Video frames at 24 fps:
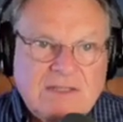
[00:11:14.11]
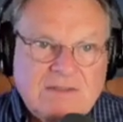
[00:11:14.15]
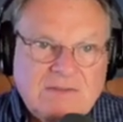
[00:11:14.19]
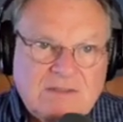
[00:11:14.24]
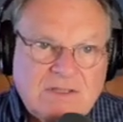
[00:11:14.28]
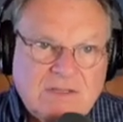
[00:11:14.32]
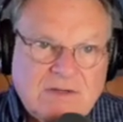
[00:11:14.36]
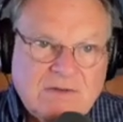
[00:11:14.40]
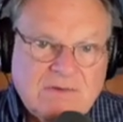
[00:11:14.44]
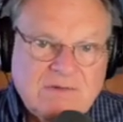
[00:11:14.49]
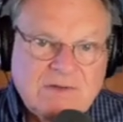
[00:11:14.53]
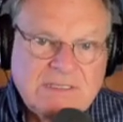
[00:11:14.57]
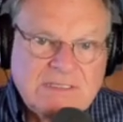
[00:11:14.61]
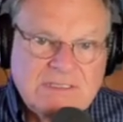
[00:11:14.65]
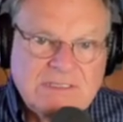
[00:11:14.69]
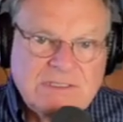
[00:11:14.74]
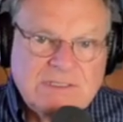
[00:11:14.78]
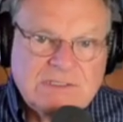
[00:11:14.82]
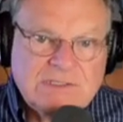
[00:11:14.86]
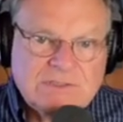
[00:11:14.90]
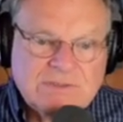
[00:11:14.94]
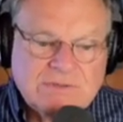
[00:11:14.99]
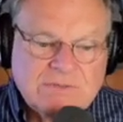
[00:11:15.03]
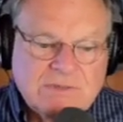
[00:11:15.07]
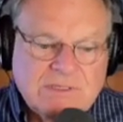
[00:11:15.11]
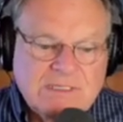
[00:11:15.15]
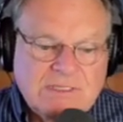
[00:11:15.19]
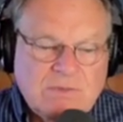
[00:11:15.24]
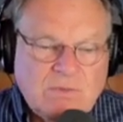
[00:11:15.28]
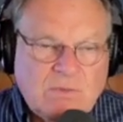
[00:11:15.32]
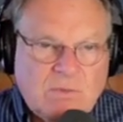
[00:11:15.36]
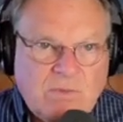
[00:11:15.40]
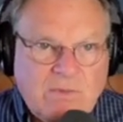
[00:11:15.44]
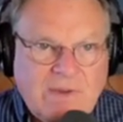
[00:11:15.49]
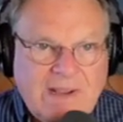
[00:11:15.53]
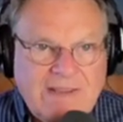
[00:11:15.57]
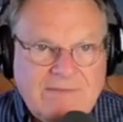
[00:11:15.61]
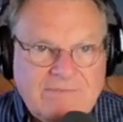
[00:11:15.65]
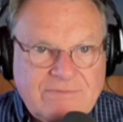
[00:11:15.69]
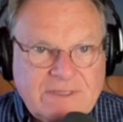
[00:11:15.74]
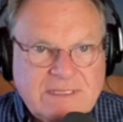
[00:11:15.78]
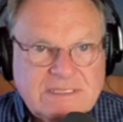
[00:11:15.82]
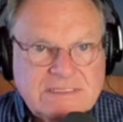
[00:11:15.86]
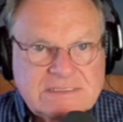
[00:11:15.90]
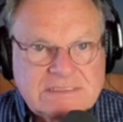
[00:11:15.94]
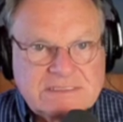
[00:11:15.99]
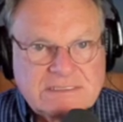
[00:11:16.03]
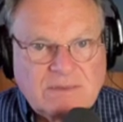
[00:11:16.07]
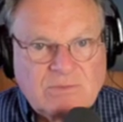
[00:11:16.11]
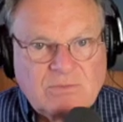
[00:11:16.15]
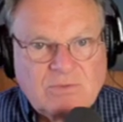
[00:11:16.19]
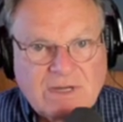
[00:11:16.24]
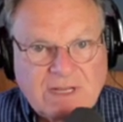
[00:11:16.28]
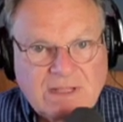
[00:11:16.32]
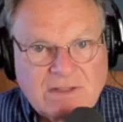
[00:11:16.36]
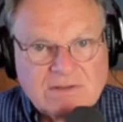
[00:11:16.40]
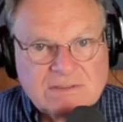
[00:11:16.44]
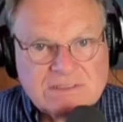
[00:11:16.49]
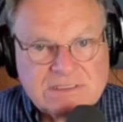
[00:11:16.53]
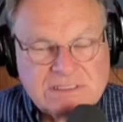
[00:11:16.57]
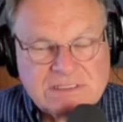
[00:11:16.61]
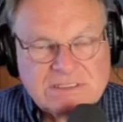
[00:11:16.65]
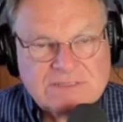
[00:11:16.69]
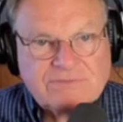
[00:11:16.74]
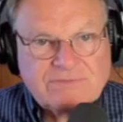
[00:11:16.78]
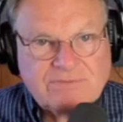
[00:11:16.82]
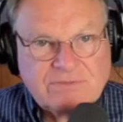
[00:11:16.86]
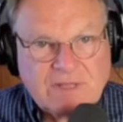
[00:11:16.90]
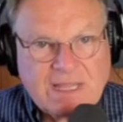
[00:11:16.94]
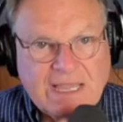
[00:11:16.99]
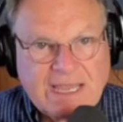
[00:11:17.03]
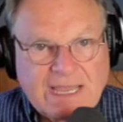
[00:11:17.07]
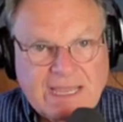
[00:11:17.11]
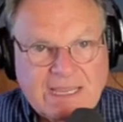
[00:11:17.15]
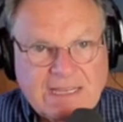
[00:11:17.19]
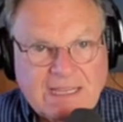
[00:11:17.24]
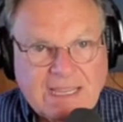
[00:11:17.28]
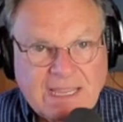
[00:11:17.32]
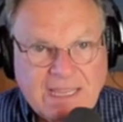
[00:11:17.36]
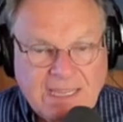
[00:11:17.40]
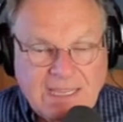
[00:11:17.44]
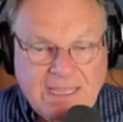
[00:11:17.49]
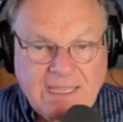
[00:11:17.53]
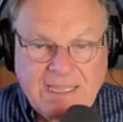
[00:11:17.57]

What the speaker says: that are in the street waving someone else's flag.